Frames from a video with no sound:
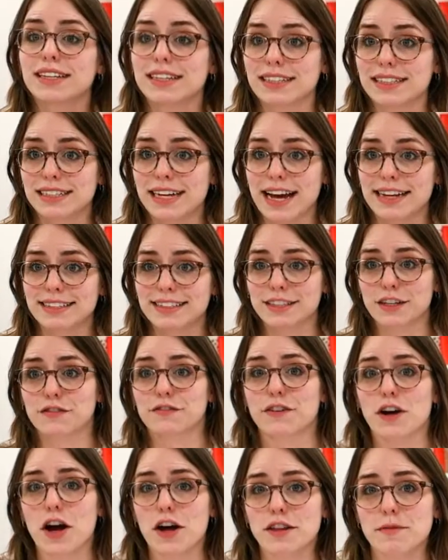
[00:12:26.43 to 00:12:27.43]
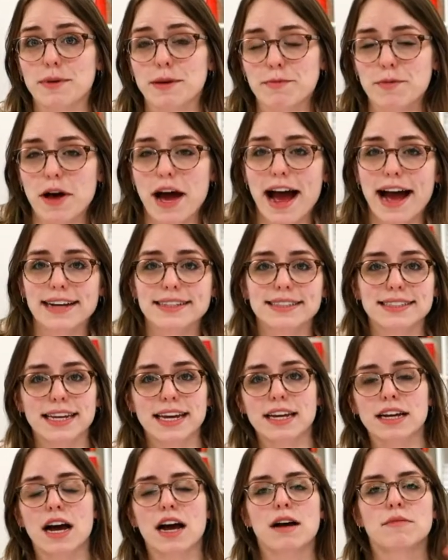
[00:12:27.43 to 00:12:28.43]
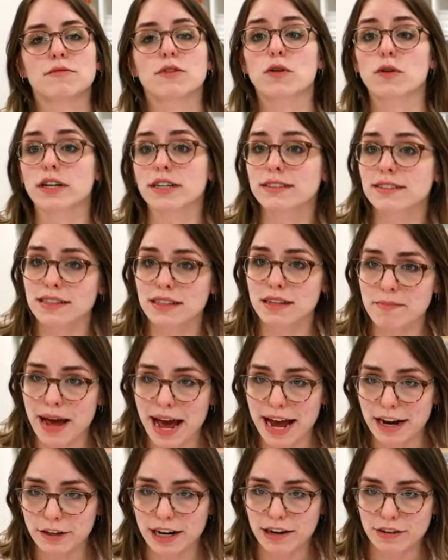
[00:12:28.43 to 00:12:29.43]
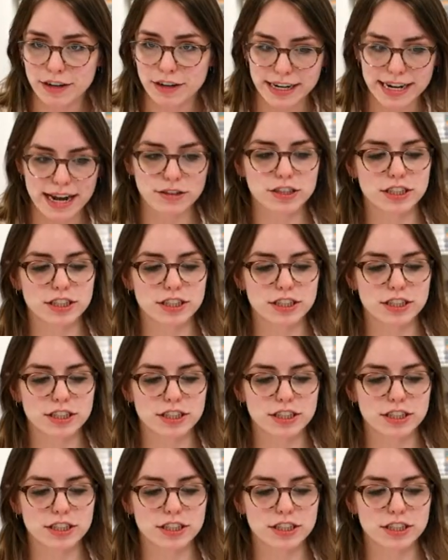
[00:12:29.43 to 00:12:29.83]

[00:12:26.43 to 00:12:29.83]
Yes, so for all the people asking, um, Lauren's in the background right now.